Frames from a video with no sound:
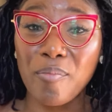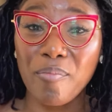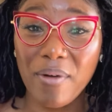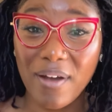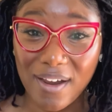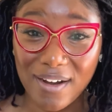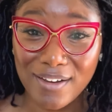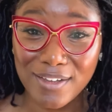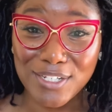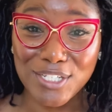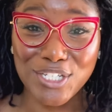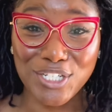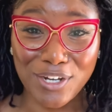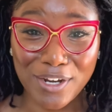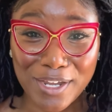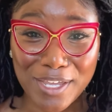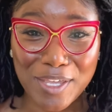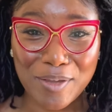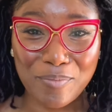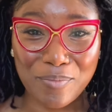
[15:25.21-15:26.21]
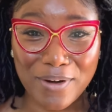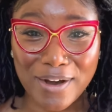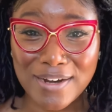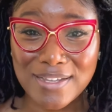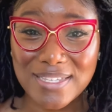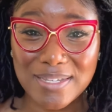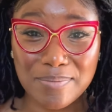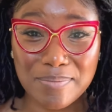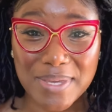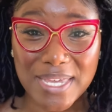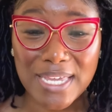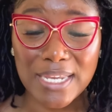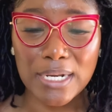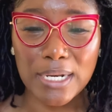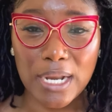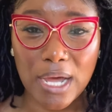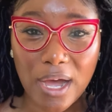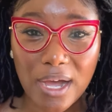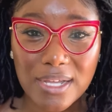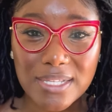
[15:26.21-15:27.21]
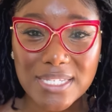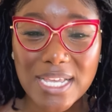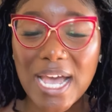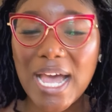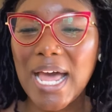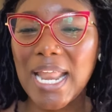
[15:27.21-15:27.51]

product junkie prior to being locked.